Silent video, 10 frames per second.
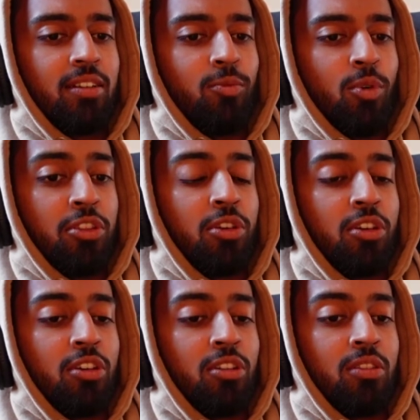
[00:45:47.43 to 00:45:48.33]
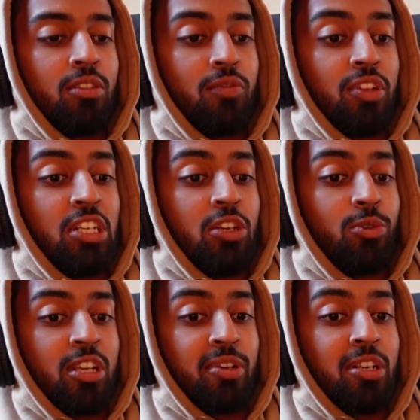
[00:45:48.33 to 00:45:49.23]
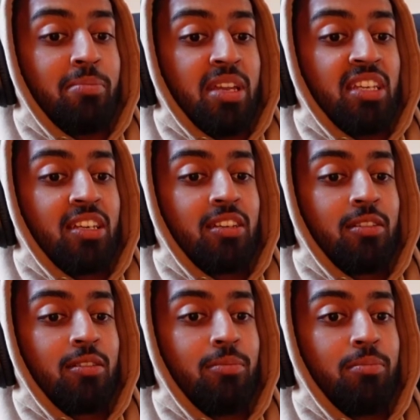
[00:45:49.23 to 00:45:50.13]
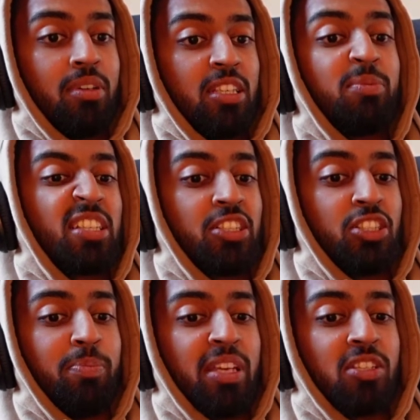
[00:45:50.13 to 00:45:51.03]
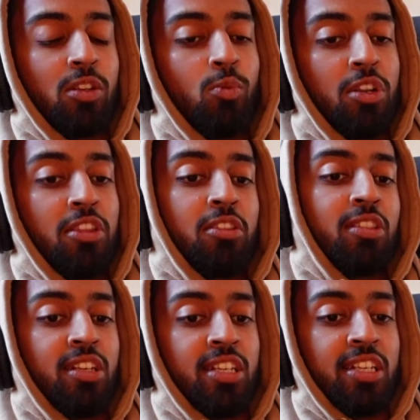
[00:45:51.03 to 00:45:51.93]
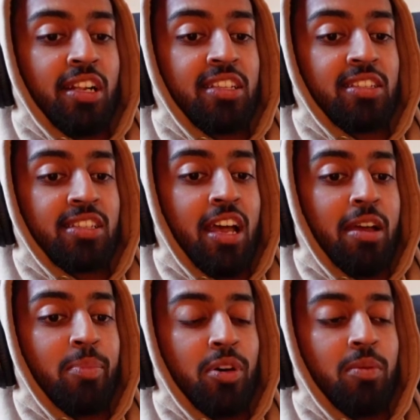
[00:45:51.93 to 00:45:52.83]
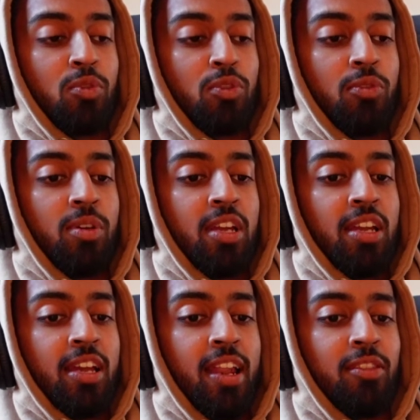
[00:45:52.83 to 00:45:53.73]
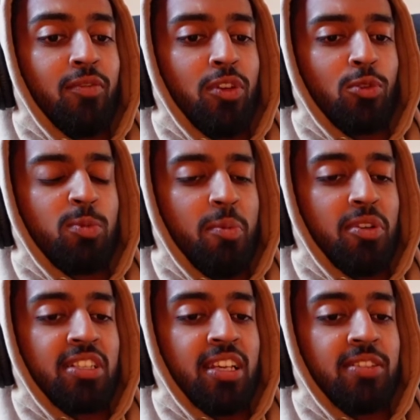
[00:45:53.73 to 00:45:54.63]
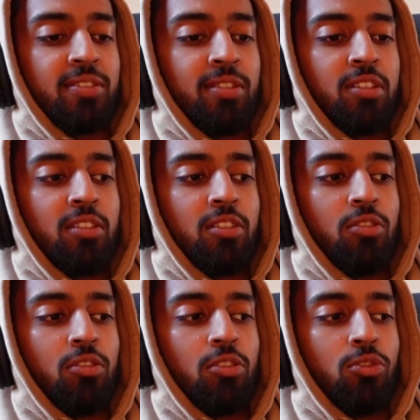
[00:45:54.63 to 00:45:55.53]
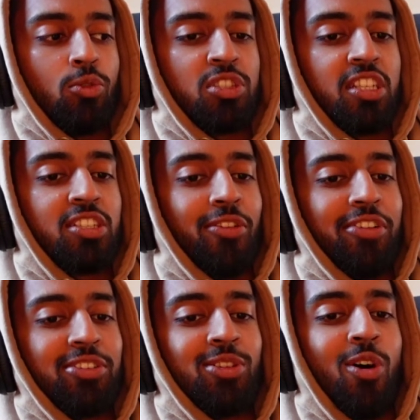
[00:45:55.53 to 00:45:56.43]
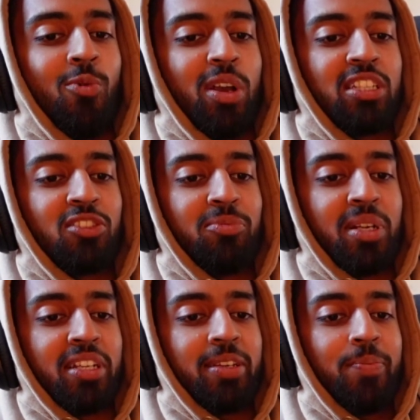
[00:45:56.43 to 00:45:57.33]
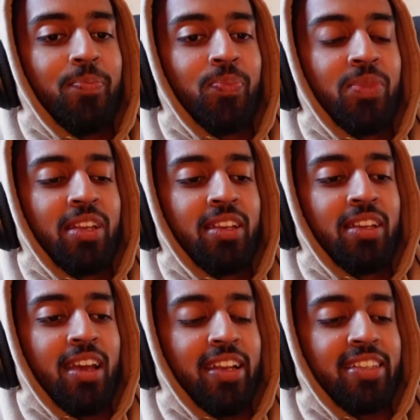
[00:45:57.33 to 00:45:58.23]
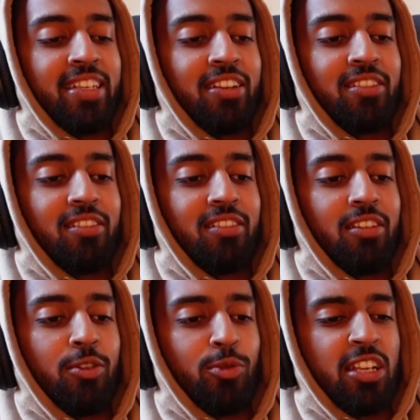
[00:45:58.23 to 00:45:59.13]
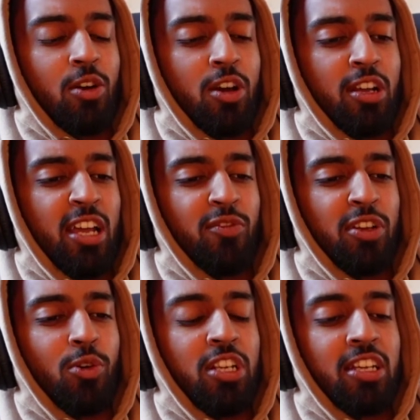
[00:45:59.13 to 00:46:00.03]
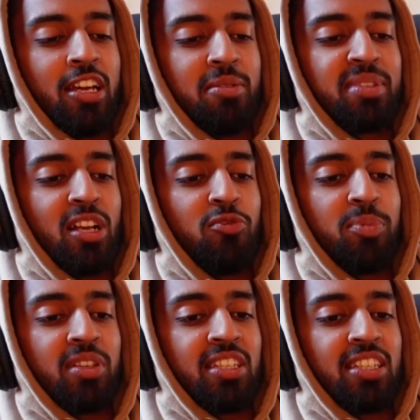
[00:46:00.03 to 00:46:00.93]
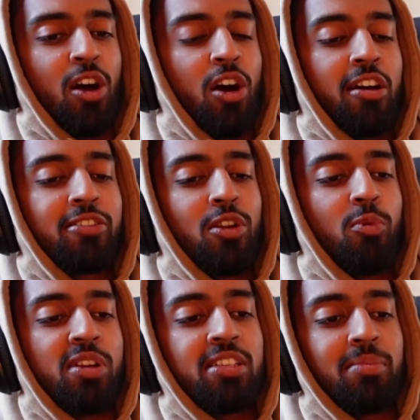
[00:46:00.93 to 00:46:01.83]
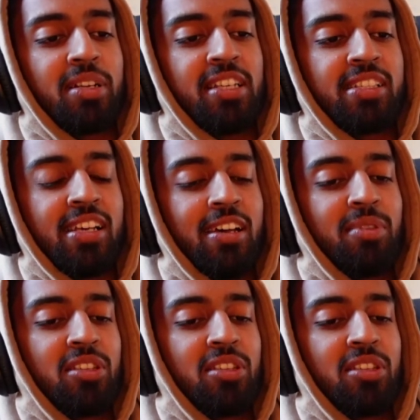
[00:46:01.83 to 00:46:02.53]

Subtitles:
one of the videos I'm gonna make is essentially based on one of the learning lessons that I put him through, and the video is probably gonna titled "Your sister is not a waste of money." And he said he was like kind of annoyed at himself because he said, "Oh, I wasted money and time